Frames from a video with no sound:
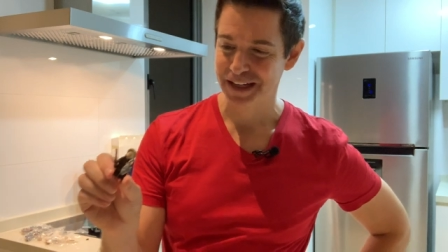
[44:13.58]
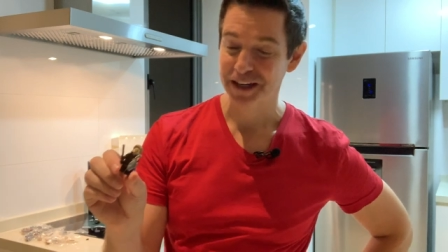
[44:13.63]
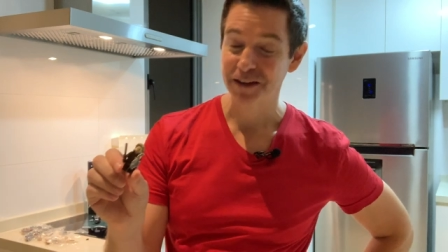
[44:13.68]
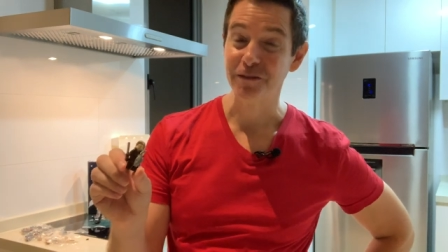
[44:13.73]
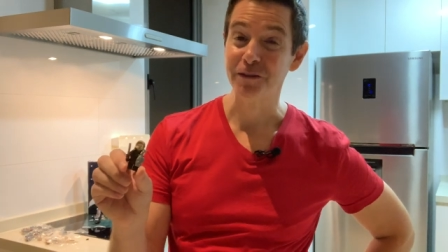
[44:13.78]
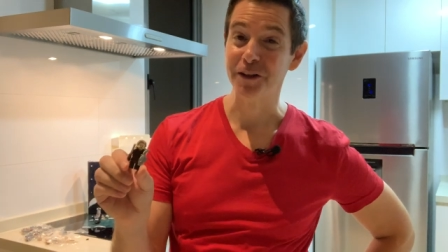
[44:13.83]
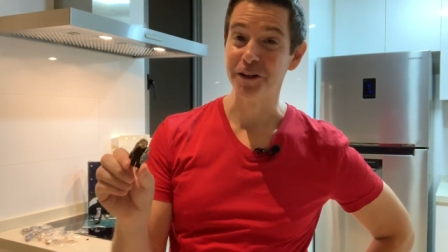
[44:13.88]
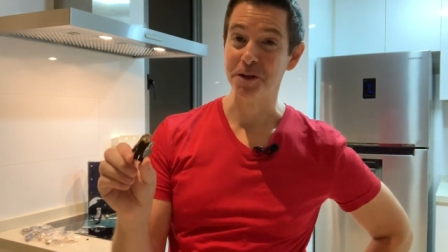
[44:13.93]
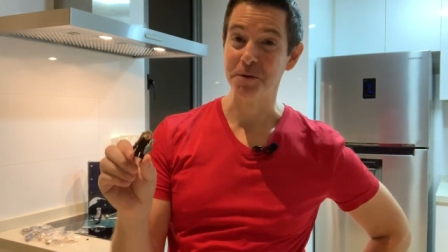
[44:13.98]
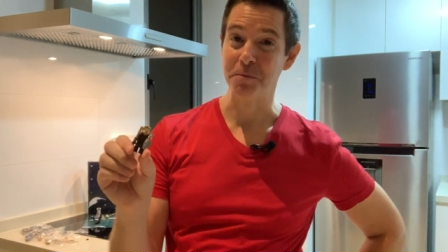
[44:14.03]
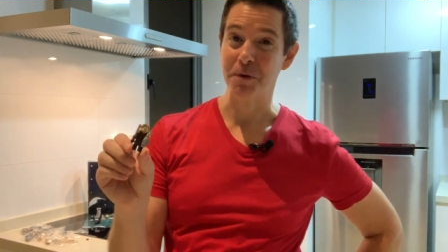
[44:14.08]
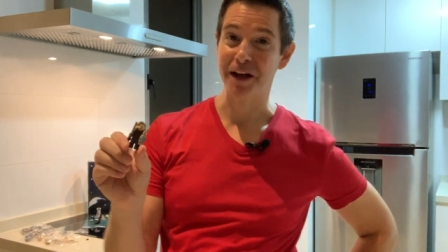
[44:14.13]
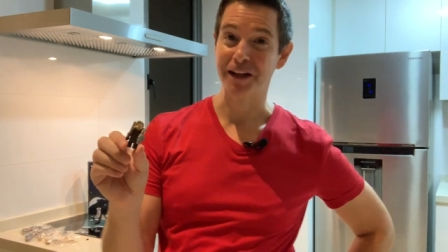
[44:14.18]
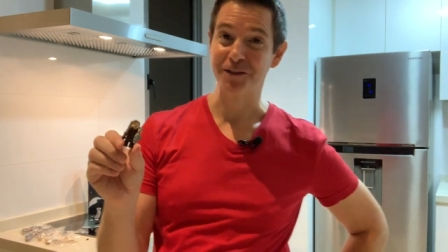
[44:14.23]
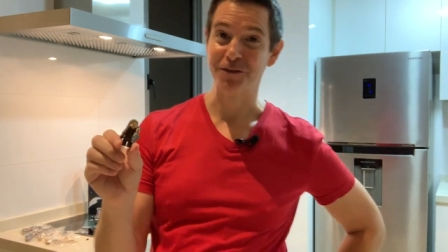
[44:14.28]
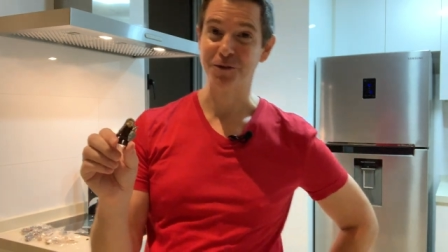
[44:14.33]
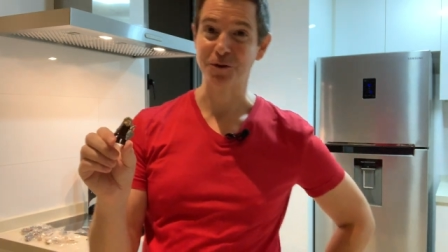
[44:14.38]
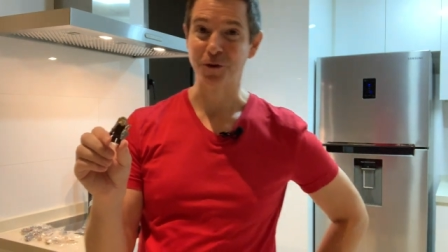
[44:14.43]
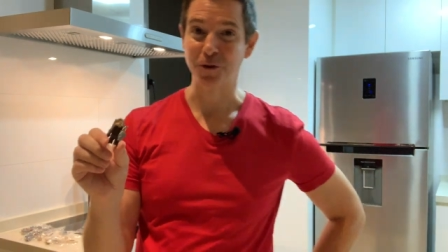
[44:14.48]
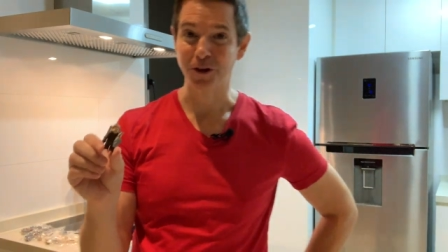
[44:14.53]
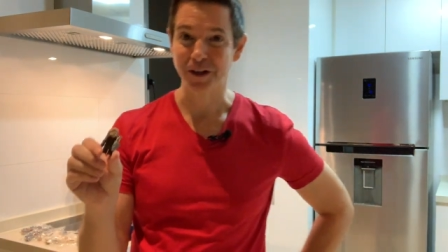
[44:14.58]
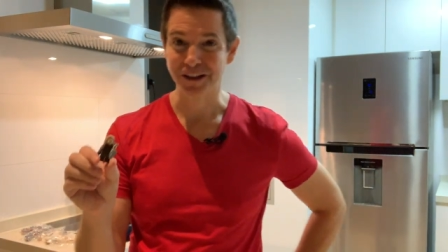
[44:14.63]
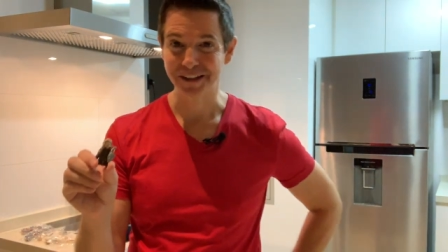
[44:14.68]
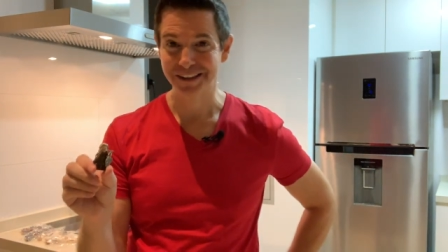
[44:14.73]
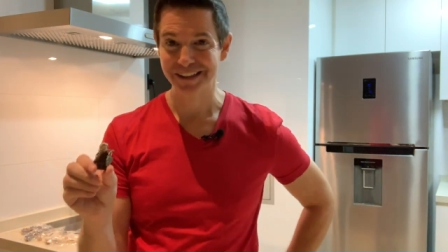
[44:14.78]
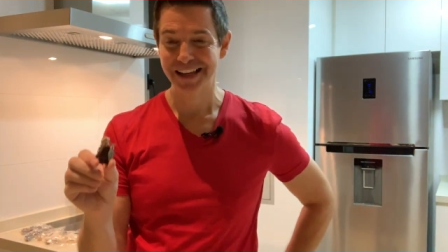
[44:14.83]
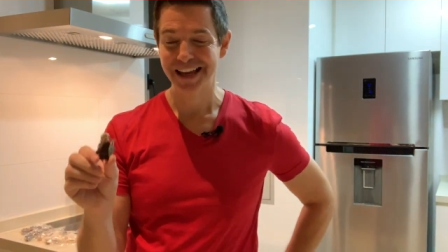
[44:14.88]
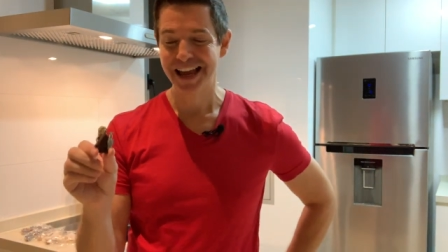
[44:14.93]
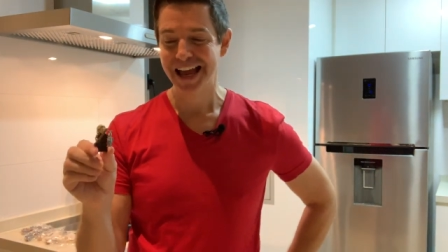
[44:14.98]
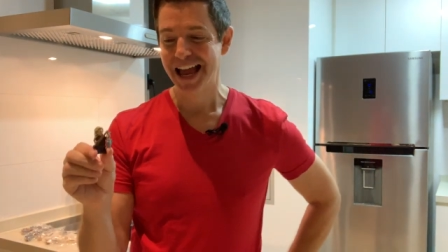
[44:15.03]
really bad story
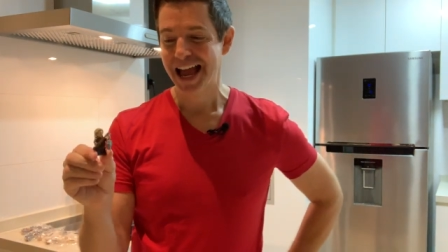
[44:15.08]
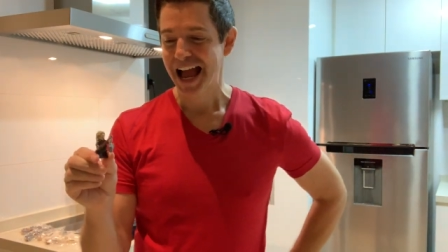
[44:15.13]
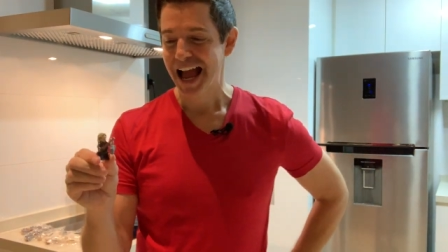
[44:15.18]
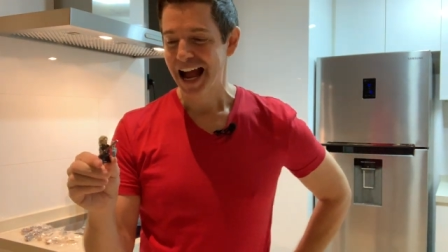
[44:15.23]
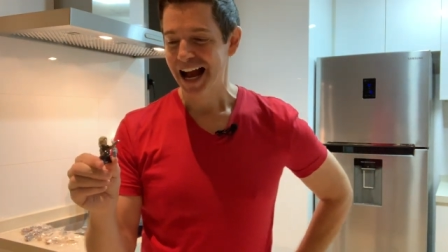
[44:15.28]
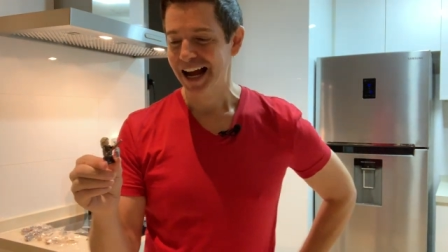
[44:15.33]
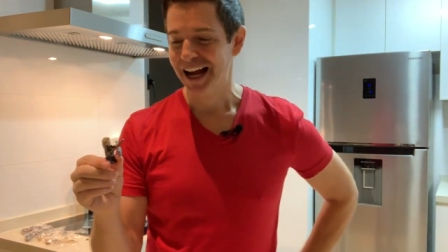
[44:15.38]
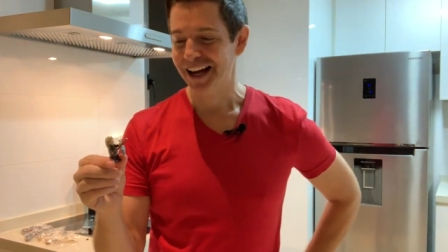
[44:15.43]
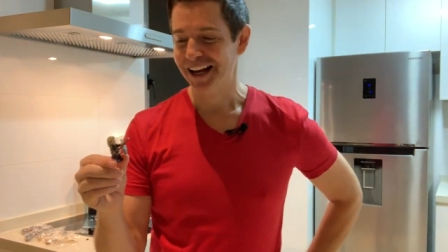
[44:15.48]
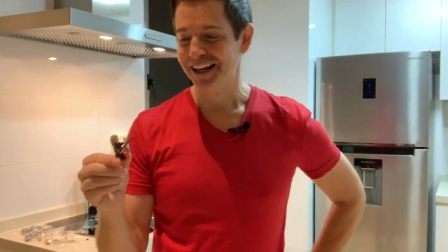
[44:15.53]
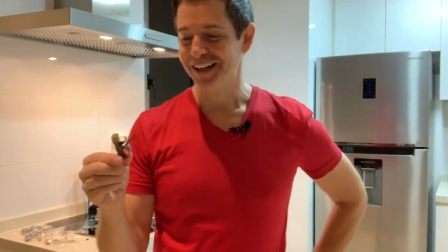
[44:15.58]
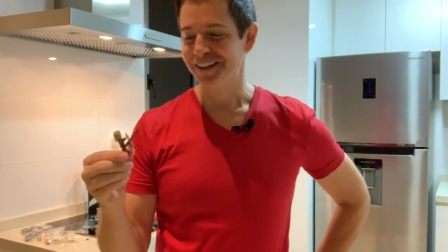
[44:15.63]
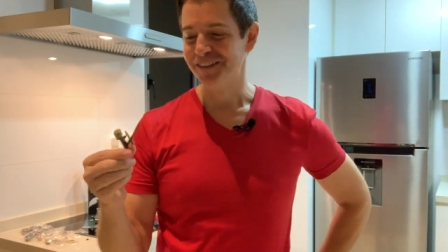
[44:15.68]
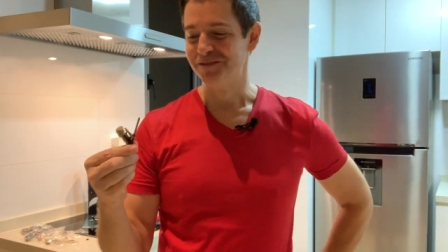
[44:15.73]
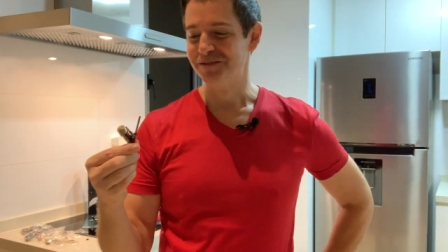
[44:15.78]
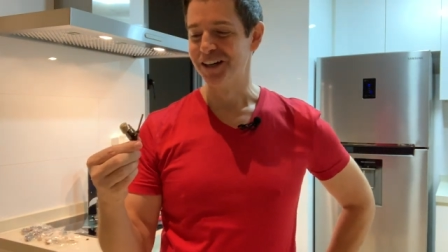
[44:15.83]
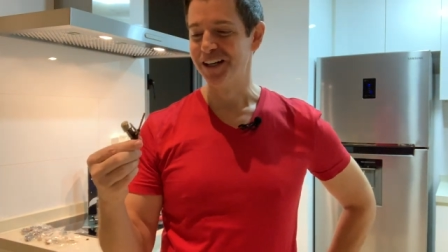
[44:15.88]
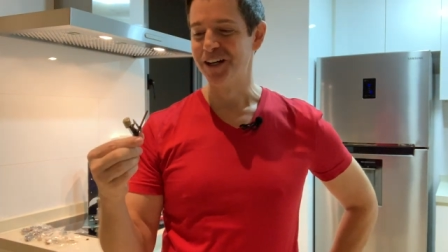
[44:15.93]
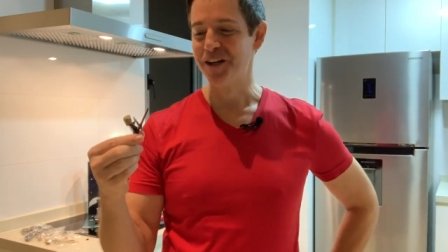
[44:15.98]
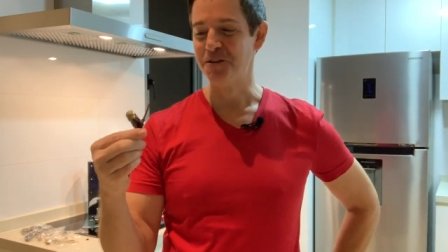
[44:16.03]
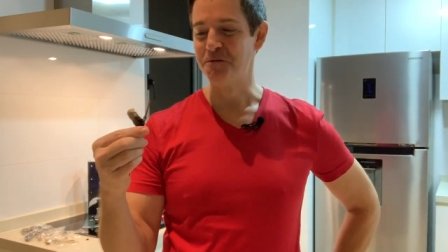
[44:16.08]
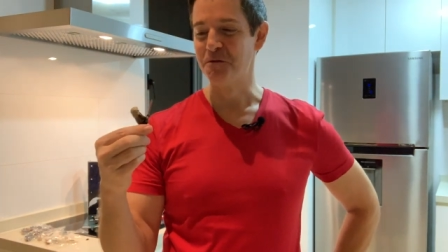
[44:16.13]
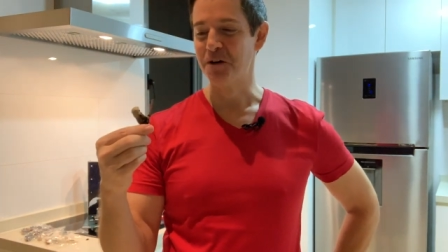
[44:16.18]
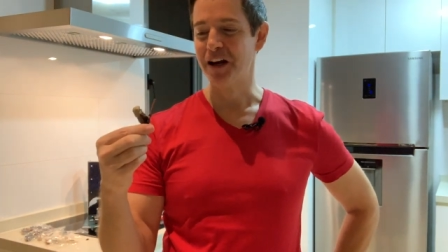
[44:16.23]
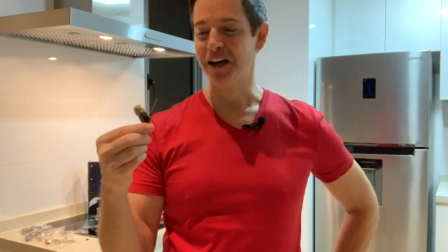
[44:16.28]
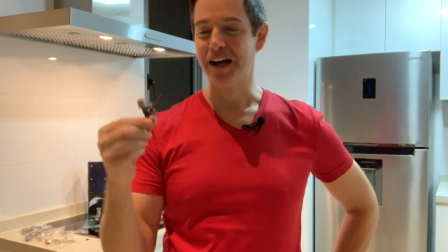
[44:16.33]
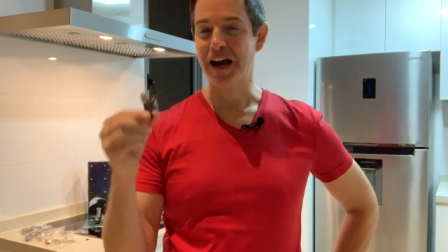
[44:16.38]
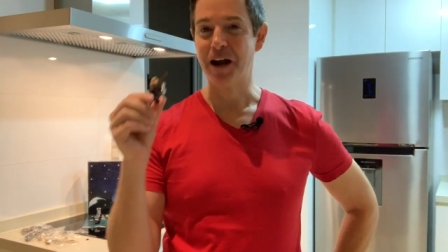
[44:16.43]
uh, but anyway,